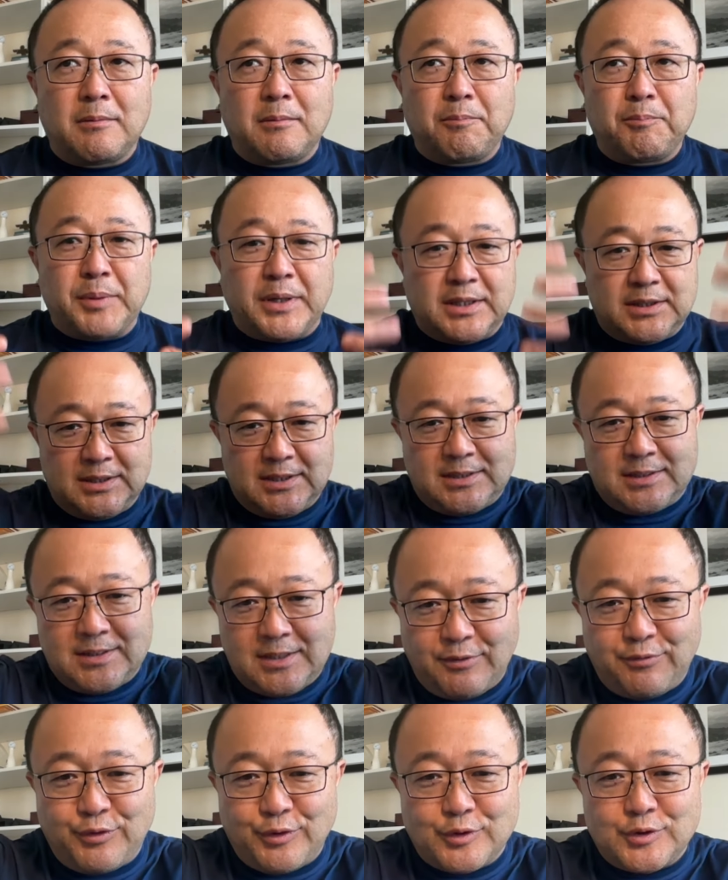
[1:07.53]
predicts the
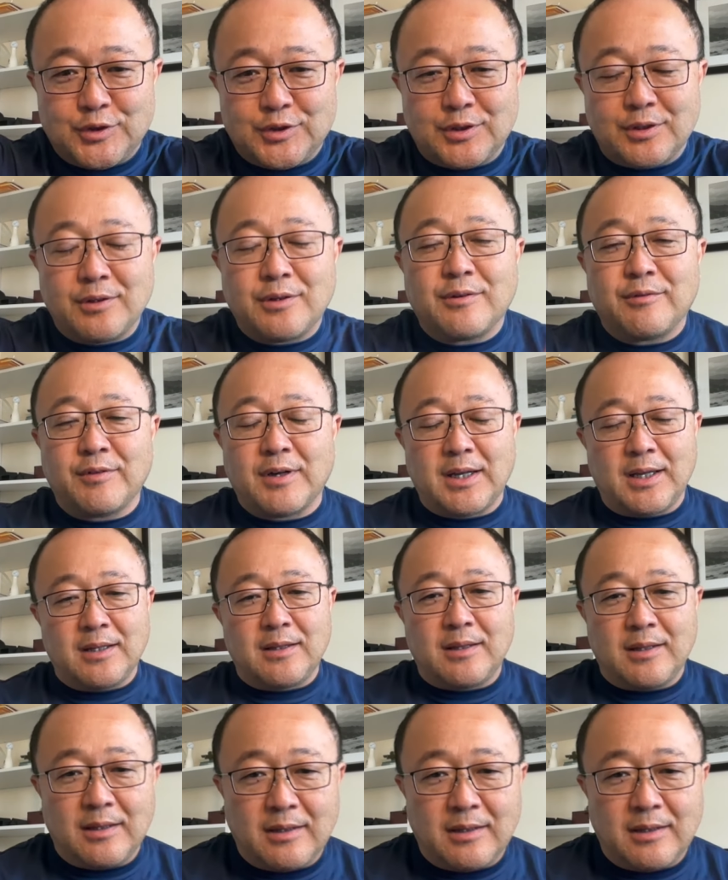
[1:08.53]
future, right?